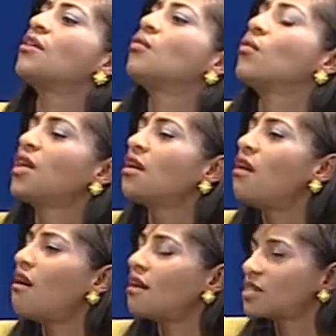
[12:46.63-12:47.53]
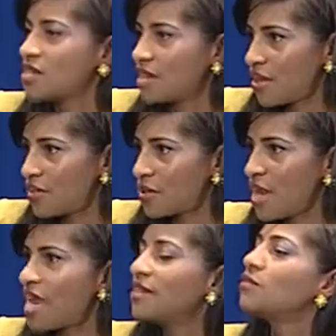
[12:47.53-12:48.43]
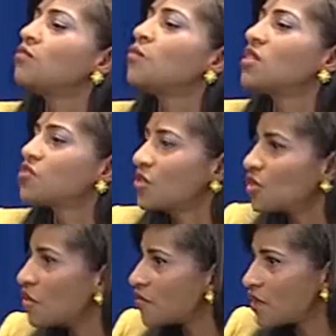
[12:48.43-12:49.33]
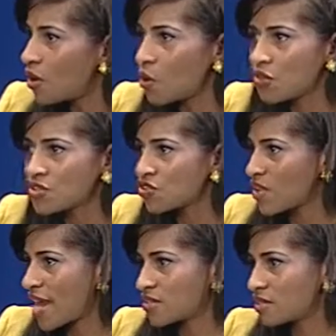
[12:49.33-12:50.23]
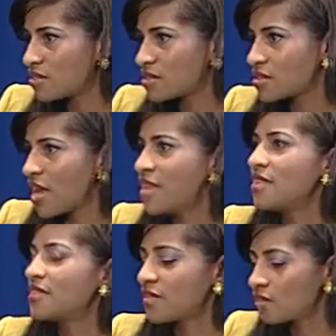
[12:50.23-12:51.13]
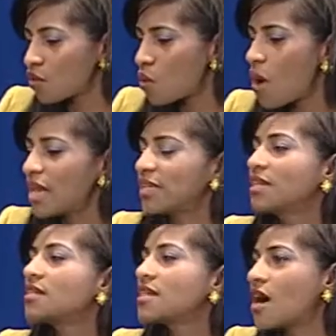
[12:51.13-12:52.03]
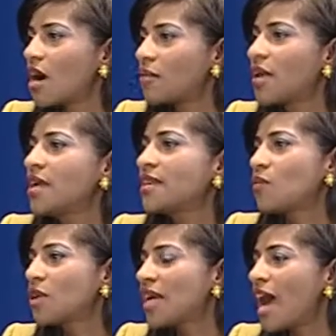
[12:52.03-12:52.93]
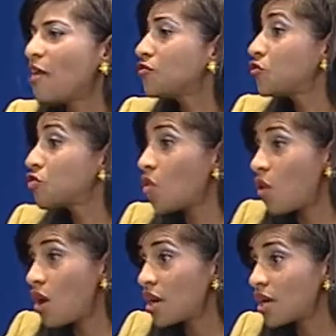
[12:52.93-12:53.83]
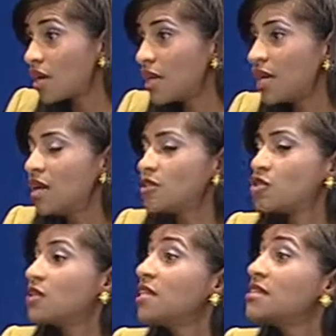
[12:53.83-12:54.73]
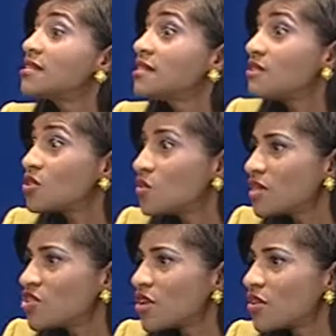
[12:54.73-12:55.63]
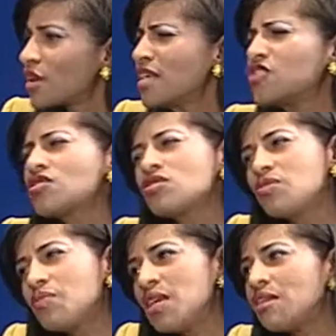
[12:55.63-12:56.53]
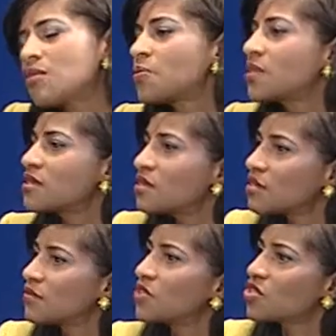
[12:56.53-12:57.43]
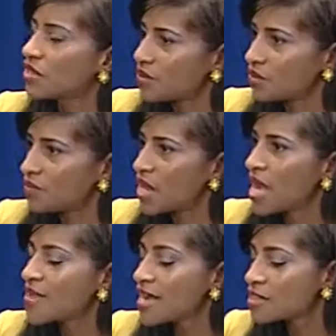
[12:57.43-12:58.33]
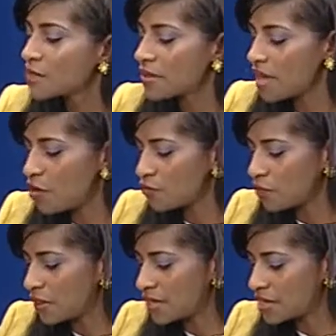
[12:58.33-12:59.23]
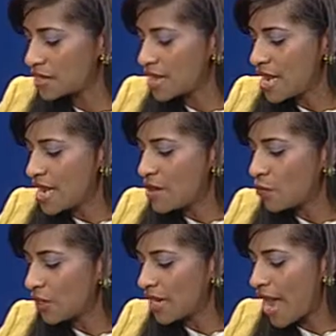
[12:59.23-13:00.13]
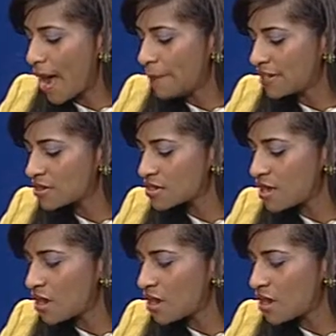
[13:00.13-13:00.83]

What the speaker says: we are together and we turn off all distractions, and this is the quality time that we have to talk, to listen to each other, and just to be in the presence of each other. That's very helpful because what happens